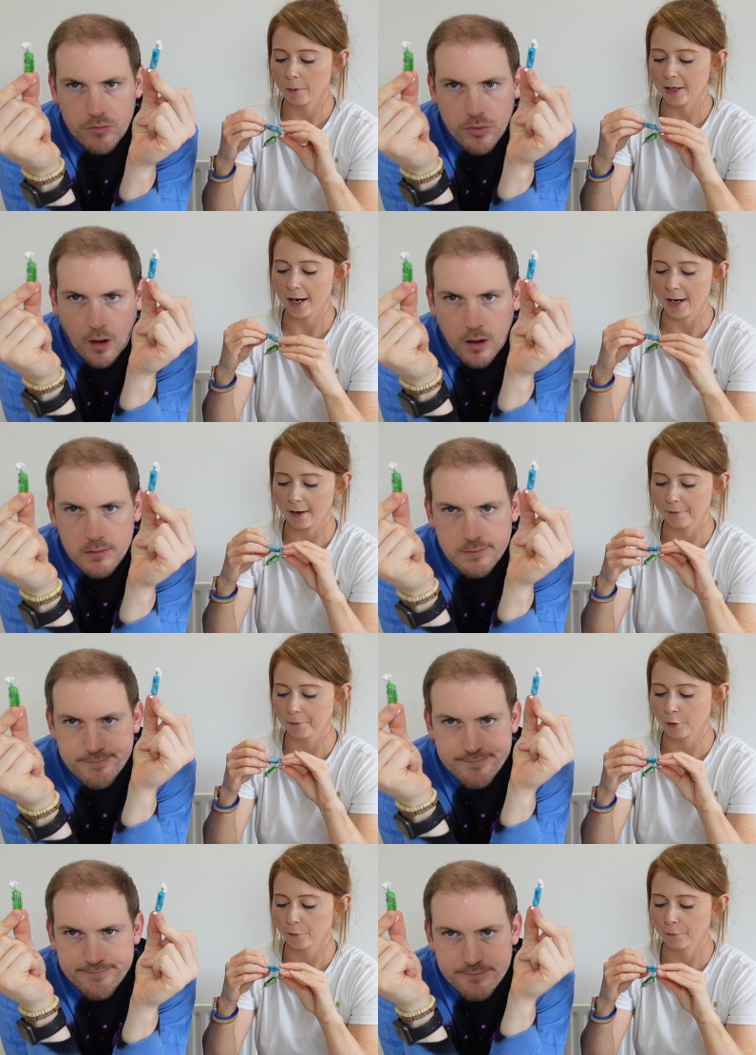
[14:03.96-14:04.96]
Speaker 1: We
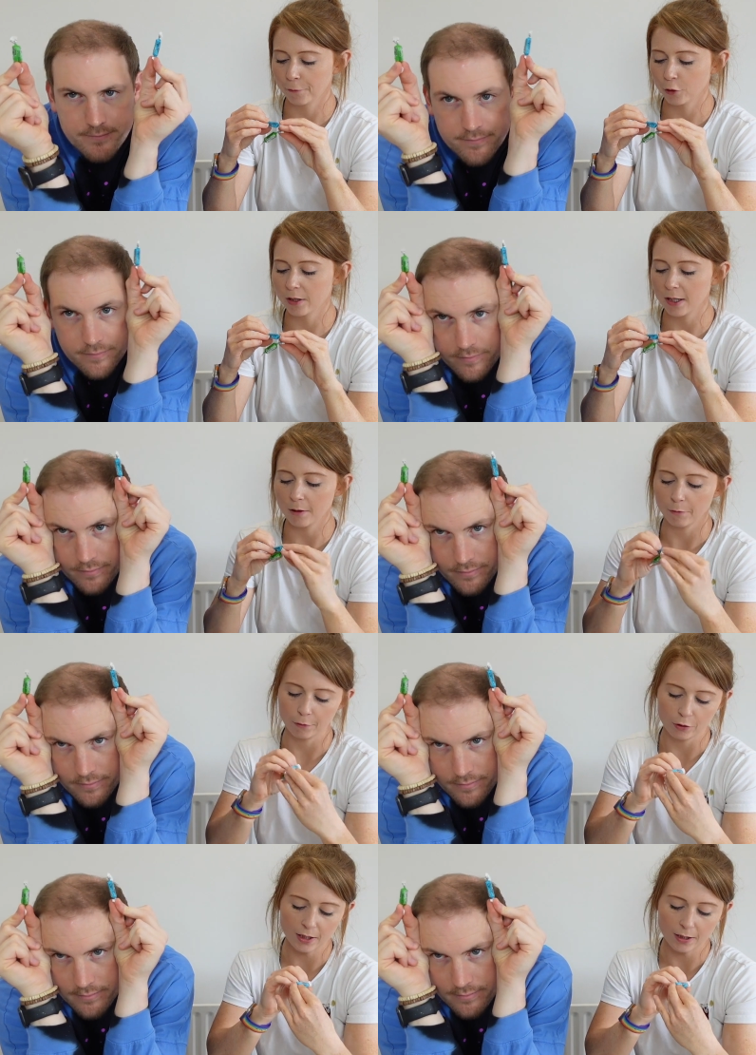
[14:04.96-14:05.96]
have fritti
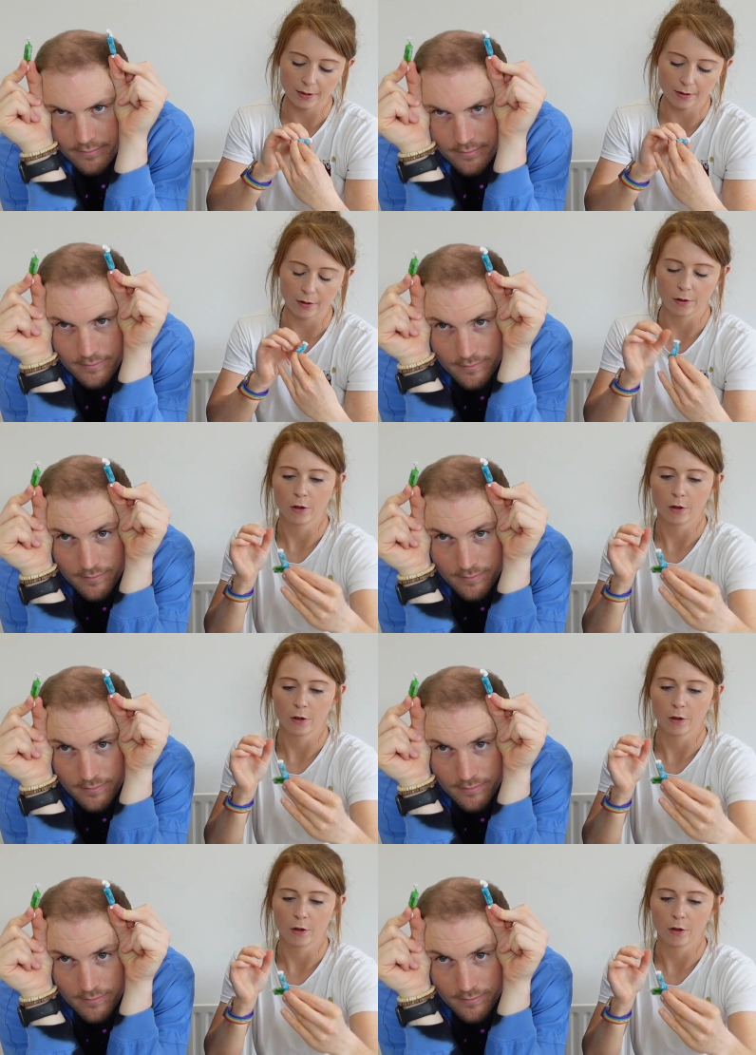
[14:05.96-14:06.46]
fritties.